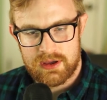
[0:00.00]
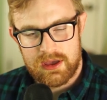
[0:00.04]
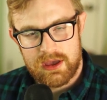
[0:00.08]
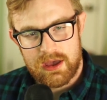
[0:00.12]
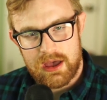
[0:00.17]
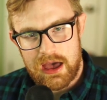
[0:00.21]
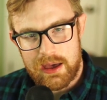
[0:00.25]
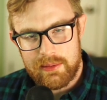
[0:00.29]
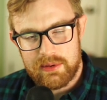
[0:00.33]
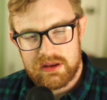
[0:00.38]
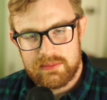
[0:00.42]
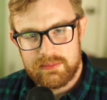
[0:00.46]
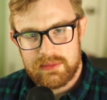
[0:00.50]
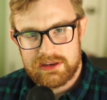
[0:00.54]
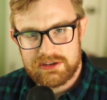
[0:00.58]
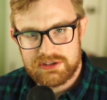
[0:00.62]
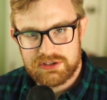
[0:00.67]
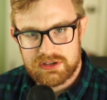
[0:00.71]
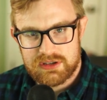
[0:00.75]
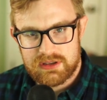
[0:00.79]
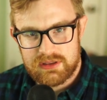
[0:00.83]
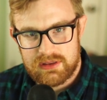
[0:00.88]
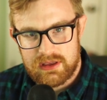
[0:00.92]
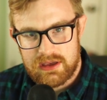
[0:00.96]
I'm going to
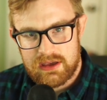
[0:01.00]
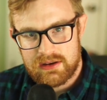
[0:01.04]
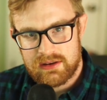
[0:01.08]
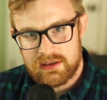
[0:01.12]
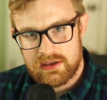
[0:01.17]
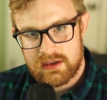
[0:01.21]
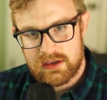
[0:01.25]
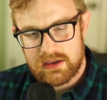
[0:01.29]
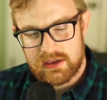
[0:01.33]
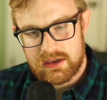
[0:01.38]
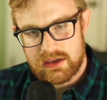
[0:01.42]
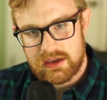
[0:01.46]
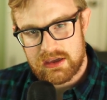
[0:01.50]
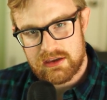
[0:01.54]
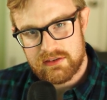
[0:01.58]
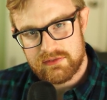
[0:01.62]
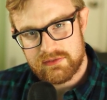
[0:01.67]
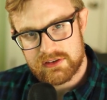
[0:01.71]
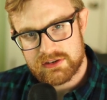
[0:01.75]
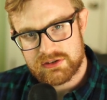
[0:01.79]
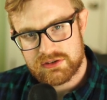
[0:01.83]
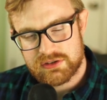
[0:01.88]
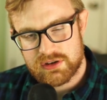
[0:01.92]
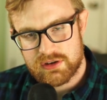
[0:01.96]
mention that if a
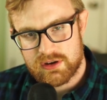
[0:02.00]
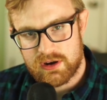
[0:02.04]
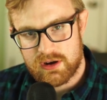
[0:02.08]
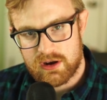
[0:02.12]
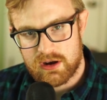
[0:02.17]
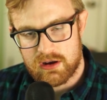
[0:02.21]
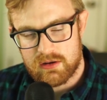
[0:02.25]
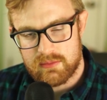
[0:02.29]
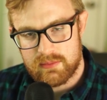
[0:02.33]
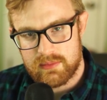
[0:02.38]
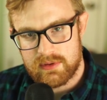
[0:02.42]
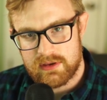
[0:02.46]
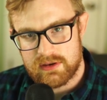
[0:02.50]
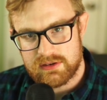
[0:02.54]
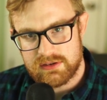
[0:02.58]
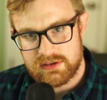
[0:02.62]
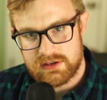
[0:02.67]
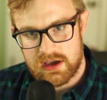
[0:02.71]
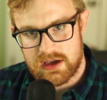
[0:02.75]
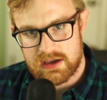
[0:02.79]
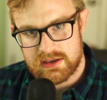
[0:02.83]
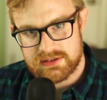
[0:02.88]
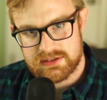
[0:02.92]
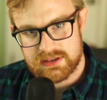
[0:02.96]
term
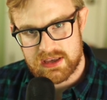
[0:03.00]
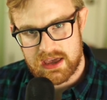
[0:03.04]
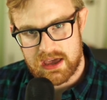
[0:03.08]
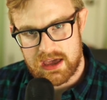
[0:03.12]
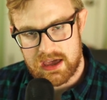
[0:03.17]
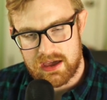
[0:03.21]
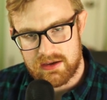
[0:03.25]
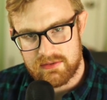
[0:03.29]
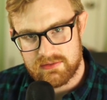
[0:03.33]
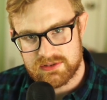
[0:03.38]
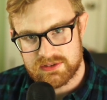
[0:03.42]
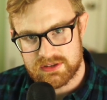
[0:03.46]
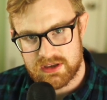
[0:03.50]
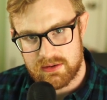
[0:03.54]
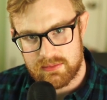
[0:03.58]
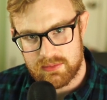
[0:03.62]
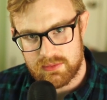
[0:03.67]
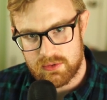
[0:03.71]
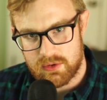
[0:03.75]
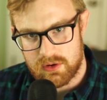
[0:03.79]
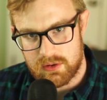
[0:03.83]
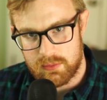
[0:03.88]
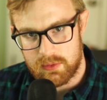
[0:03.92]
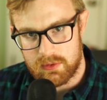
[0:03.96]
does have some
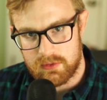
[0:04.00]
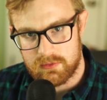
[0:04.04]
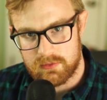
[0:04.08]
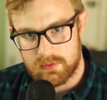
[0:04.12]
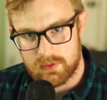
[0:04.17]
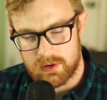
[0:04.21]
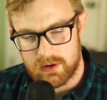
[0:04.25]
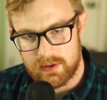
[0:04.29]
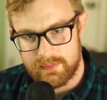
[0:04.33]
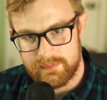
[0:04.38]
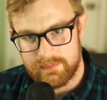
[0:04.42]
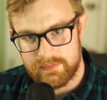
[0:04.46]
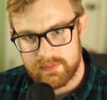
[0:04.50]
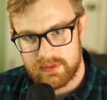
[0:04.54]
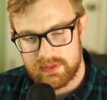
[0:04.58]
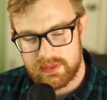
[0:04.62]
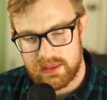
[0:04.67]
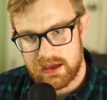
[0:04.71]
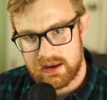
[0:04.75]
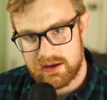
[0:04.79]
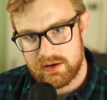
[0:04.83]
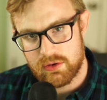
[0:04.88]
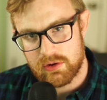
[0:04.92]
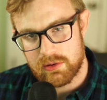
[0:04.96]
normal form, that
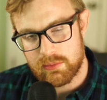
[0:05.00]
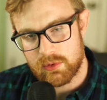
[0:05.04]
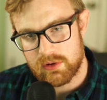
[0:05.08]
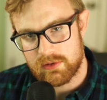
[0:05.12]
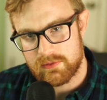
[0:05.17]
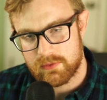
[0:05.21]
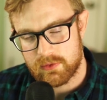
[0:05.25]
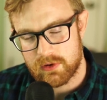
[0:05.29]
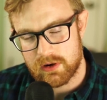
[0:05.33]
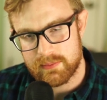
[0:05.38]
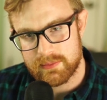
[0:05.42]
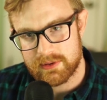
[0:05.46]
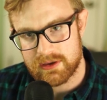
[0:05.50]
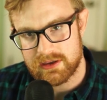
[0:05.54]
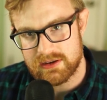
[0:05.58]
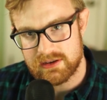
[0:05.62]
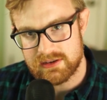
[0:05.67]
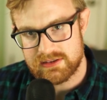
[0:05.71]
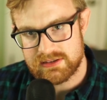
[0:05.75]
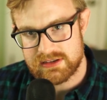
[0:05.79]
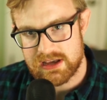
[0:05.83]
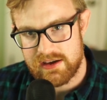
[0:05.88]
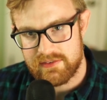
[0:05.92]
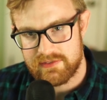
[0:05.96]
normal form can
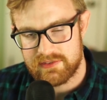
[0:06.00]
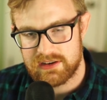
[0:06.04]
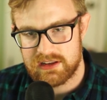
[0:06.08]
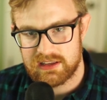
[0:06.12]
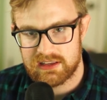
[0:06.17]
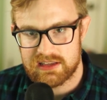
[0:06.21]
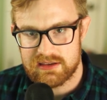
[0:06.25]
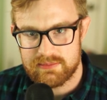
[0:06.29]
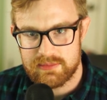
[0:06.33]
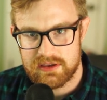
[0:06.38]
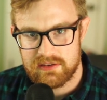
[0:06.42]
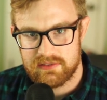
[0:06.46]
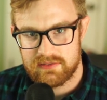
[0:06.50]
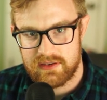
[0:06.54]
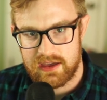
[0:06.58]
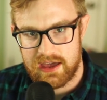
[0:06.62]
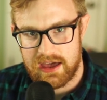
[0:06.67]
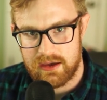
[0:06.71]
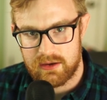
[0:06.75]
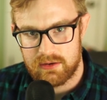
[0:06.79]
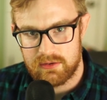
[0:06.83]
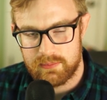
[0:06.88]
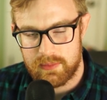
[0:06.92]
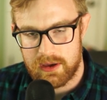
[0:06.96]
definitely be
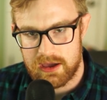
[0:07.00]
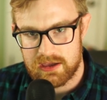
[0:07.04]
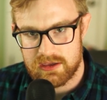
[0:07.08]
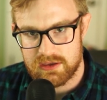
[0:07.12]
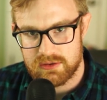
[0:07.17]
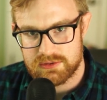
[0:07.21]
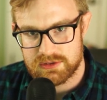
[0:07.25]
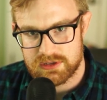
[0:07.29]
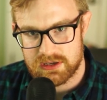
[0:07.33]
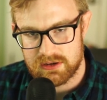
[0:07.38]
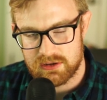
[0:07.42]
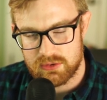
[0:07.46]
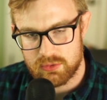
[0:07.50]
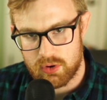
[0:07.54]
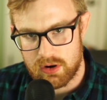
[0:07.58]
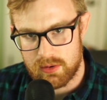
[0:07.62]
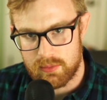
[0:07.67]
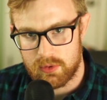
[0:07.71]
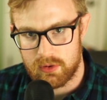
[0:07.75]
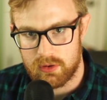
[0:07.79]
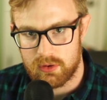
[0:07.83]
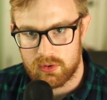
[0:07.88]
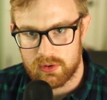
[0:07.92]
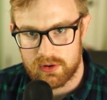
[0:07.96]
found by using normal
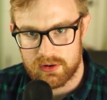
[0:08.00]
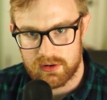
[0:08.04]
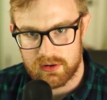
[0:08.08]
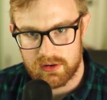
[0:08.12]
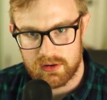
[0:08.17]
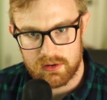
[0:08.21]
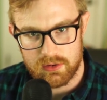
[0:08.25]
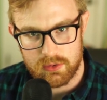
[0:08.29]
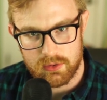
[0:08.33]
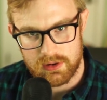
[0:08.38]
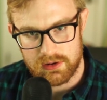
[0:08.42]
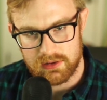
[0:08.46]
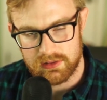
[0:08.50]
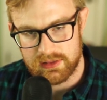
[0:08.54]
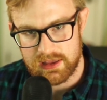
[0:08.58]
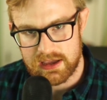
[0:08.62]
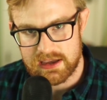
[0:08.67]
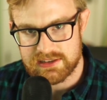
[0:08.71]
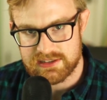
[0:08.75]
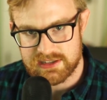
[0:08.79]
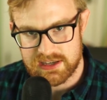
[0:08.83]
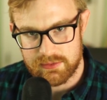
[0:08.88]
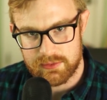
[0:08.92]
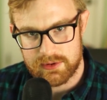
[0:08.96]
order or
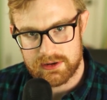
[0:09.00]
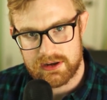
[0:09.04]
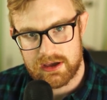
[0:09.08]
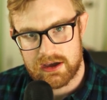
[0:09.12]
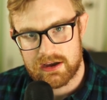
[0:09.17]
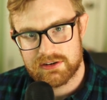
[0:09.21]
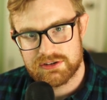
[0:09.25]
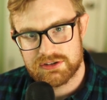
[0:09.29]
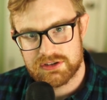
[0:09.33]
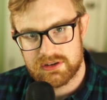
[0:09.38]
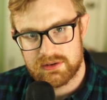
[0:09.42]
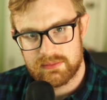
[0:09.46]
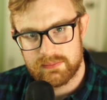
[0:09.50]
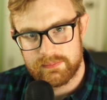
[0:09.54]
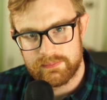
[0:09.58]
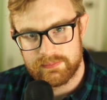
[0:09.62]
lazy reduction.